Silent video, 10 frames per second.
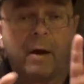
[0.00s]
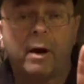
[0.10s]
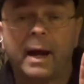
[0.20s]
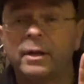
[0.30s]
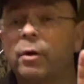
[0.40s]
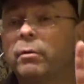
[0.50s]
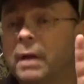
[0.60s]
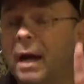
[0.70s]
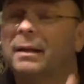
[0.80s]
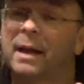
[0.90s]
I know
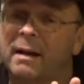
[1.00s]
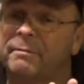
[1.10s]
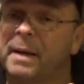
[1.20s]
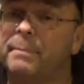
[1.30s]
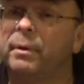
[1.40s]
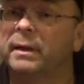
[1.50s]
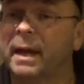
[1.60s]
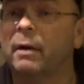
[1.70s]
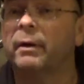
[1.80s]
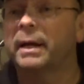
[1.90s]
not a lot of people
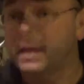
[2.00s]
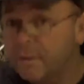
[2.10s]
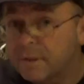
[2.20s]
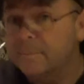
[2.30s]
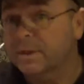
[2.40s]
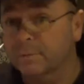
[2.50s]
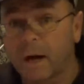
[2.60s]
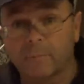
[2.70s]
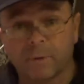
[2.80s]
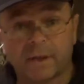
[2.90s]
carry Q-tips around
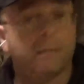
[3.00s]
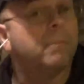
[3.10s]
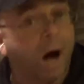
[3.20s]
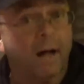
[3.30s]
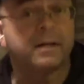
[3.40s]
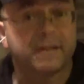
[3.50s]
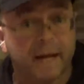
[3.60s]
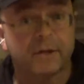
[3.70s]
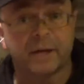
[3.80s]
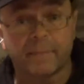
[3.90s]
with them on a
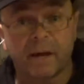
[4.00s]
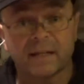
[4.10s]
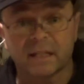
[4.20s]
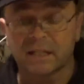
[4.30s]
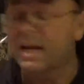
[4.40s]
day-to-day basis.